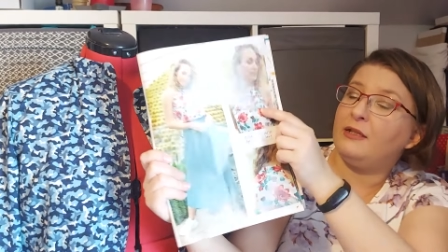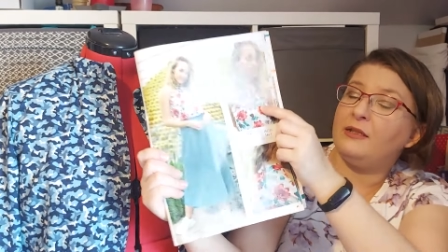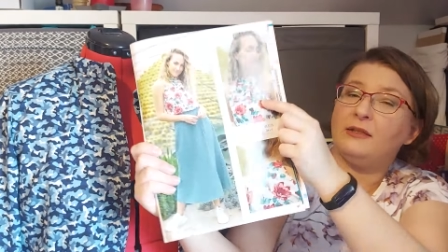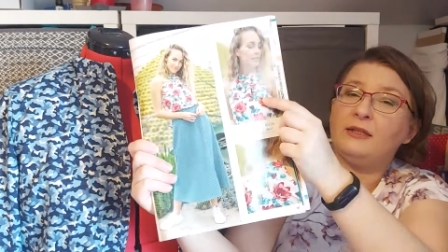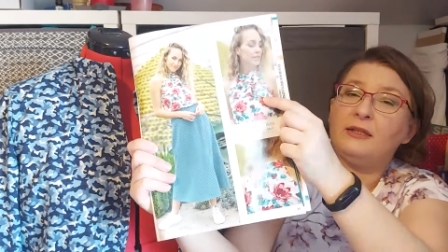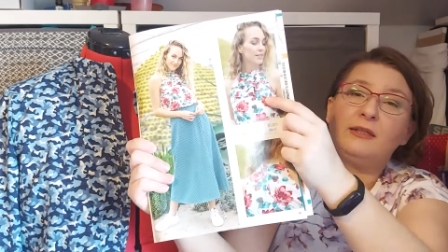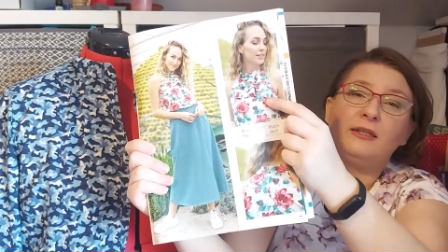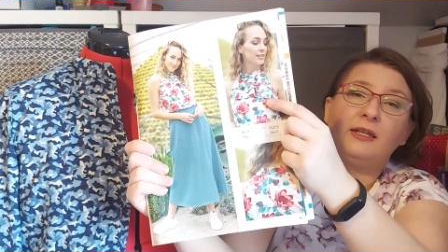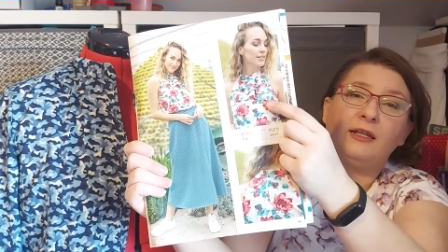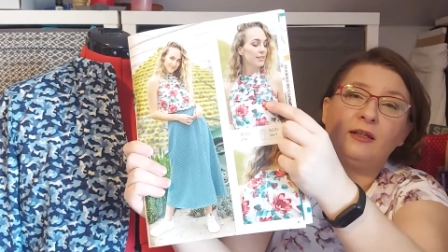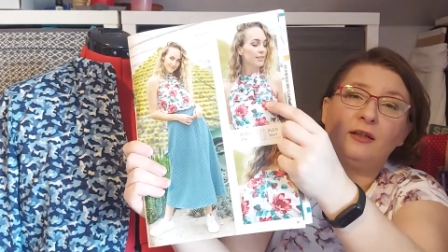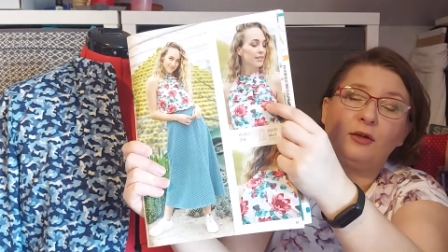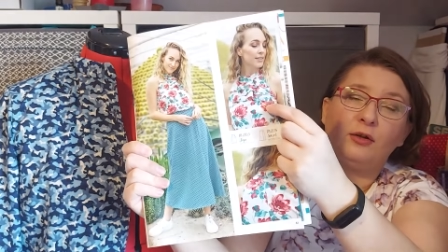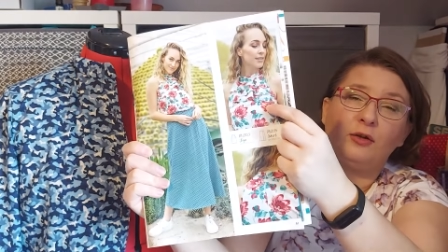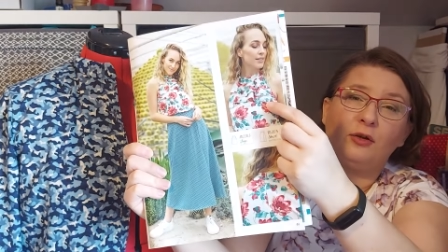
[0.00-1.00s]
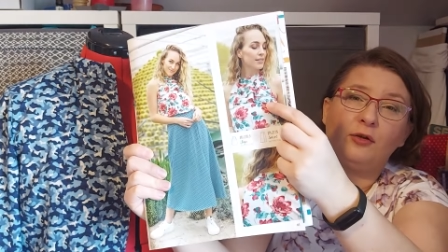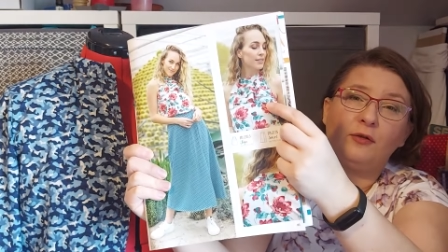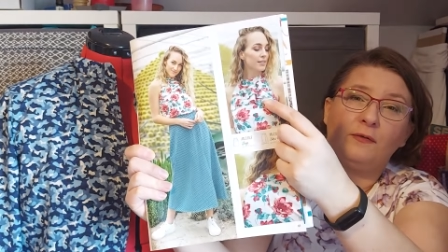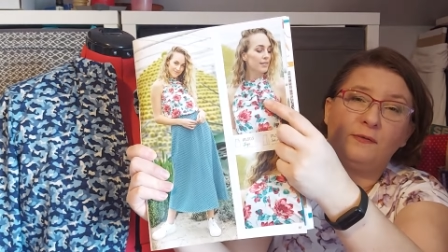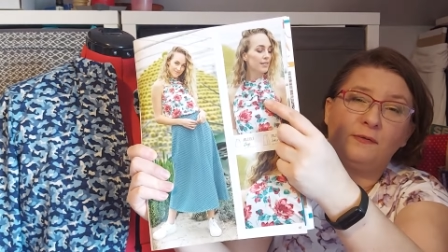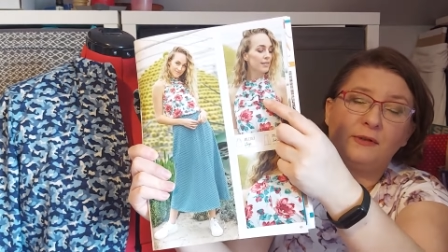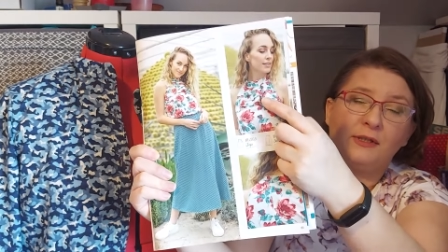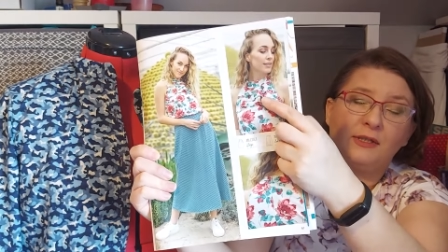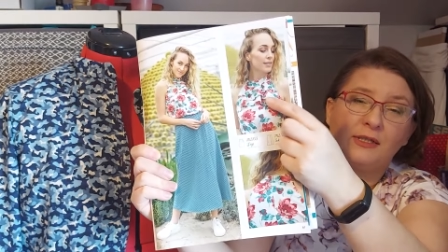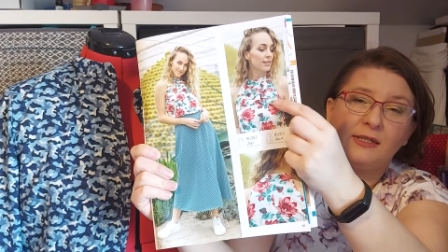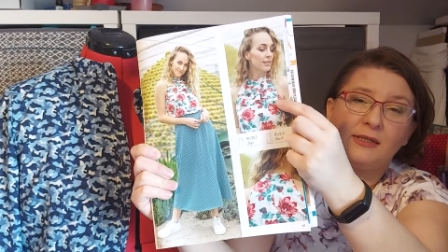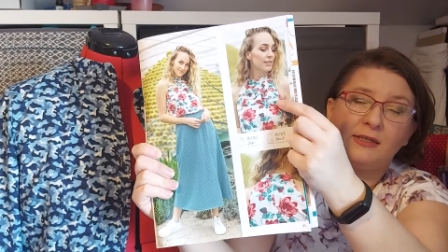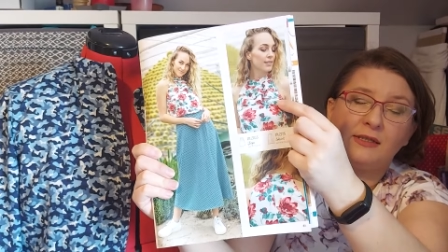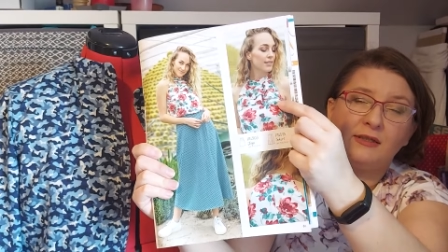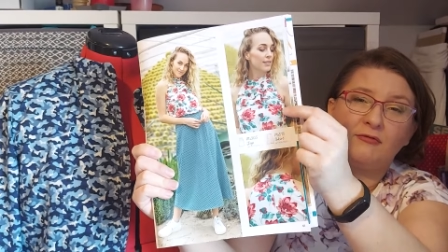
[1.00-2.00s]
detail of this
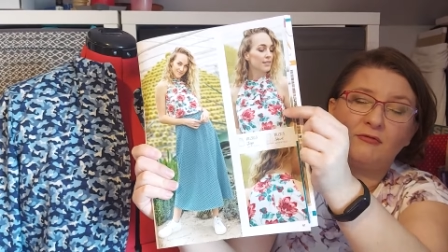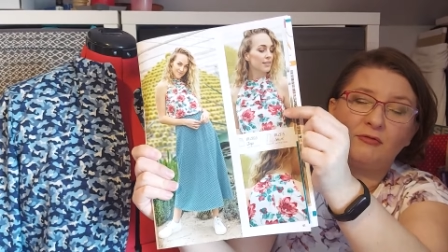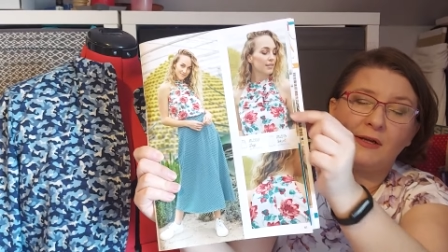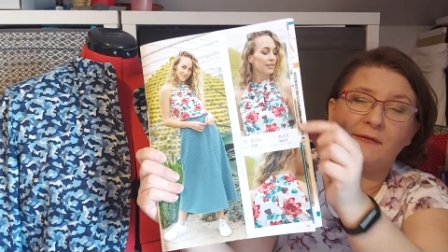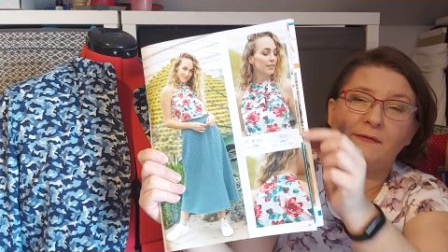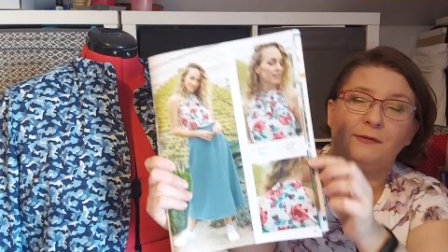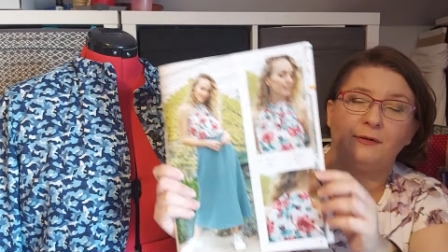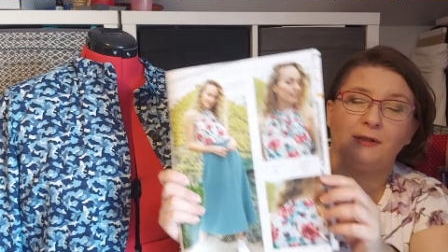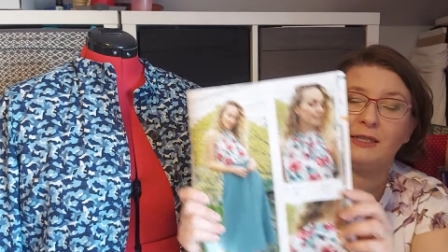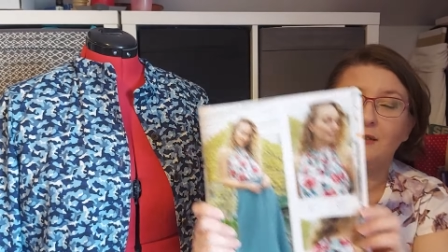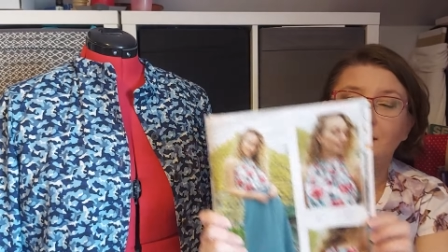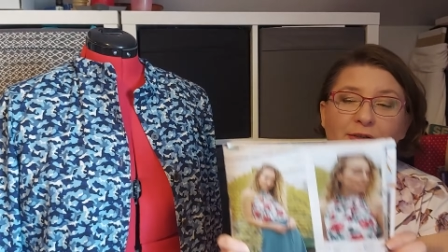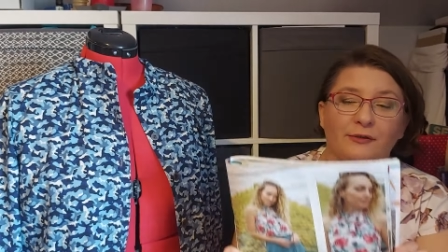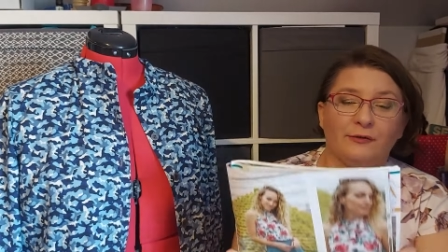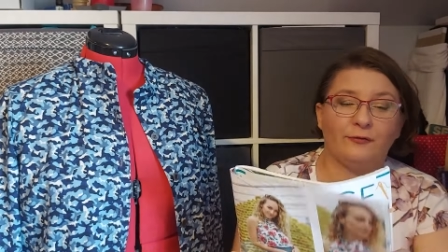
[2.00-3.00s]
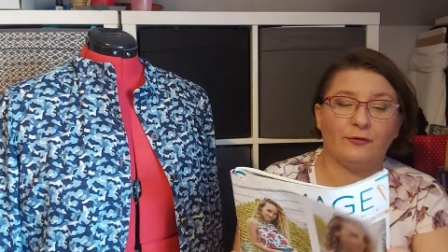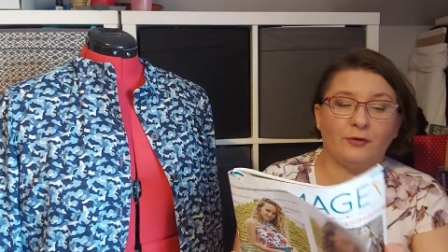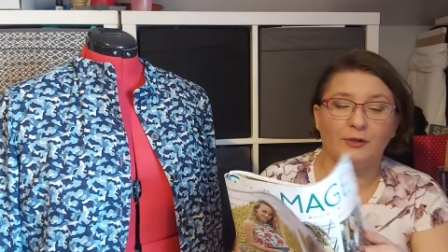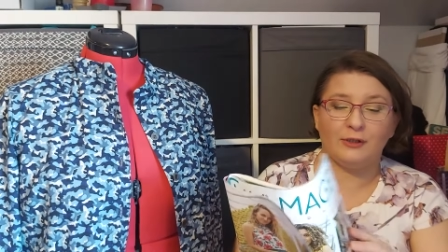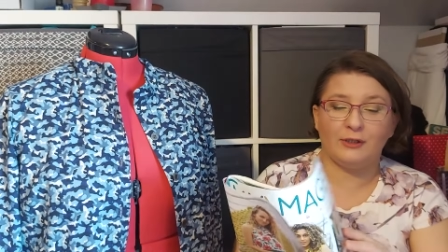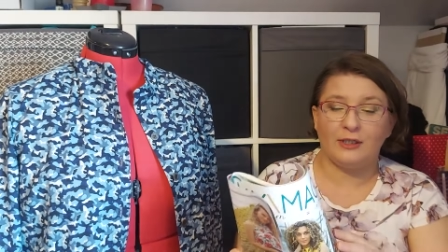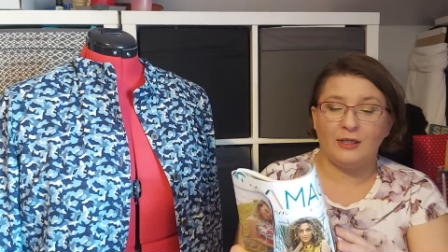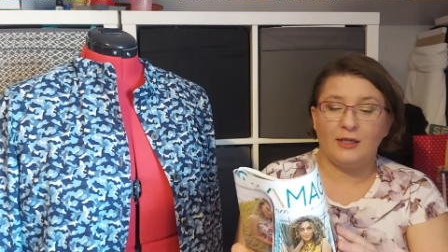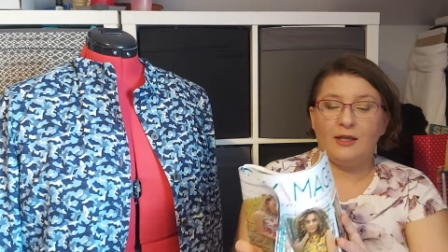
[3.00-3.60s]
little ruffle at the front